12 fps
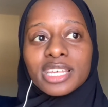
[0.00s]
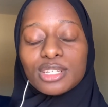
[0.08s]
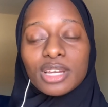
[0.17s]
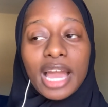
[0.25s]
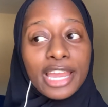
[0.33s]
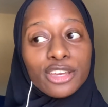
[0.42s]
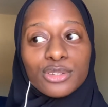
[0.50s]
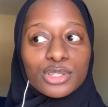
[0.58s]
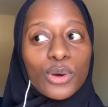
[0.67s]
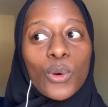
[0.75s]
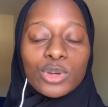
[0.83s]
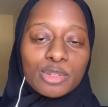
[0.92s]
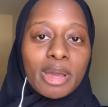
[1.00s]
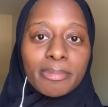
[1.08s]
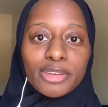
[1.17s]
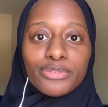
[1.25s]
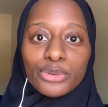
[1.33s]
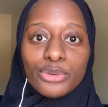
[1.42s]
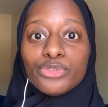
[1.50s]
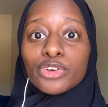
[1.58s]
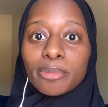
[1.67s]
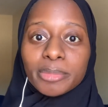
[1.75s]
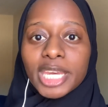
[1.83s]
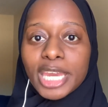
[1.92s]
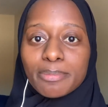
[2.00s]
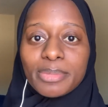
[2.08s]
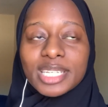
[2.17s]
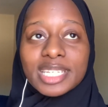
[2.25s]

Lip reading: I used to always buy my food from campus,